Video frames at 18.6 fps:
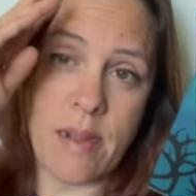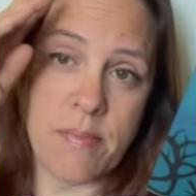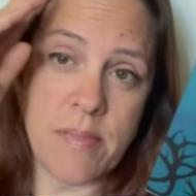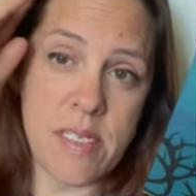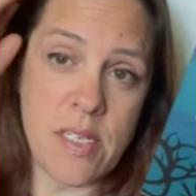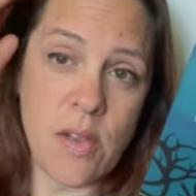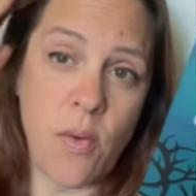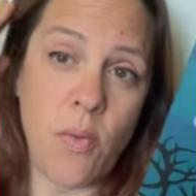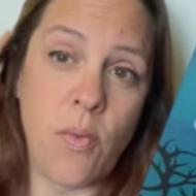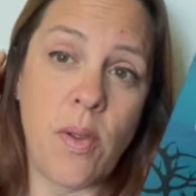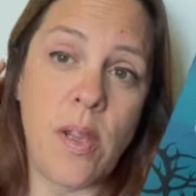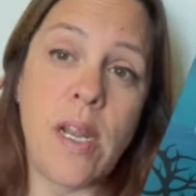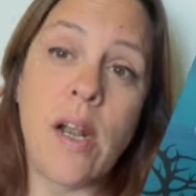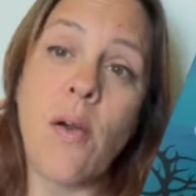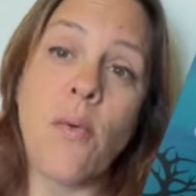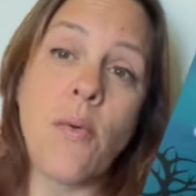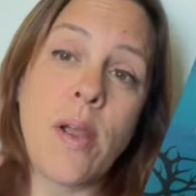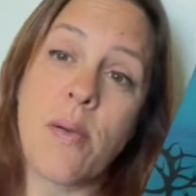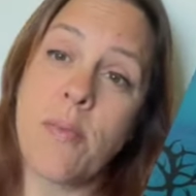So,
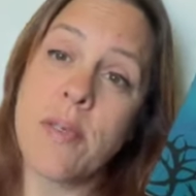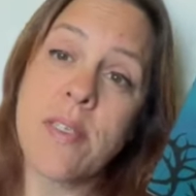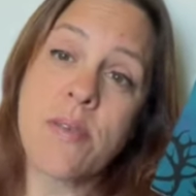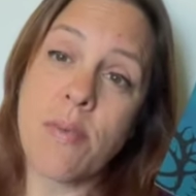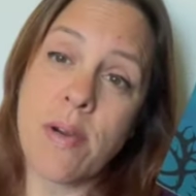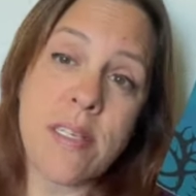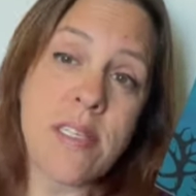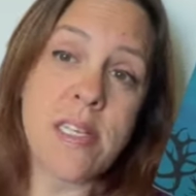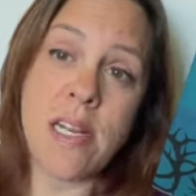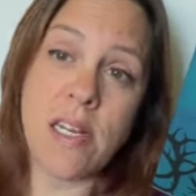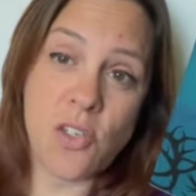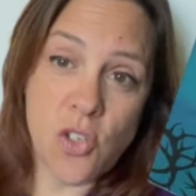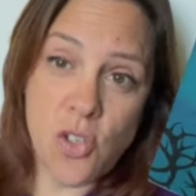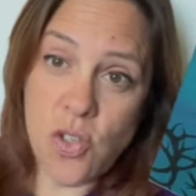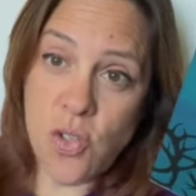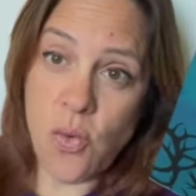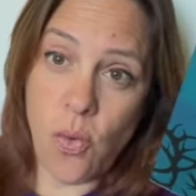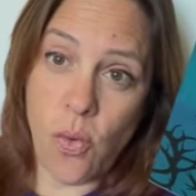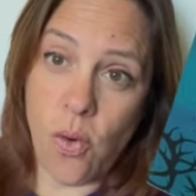it was a residential
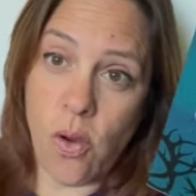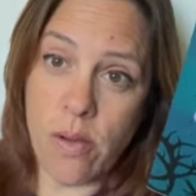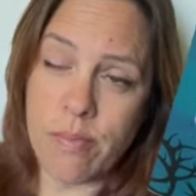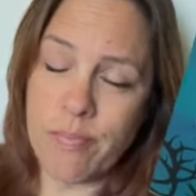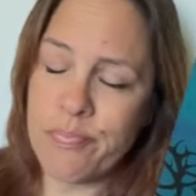school.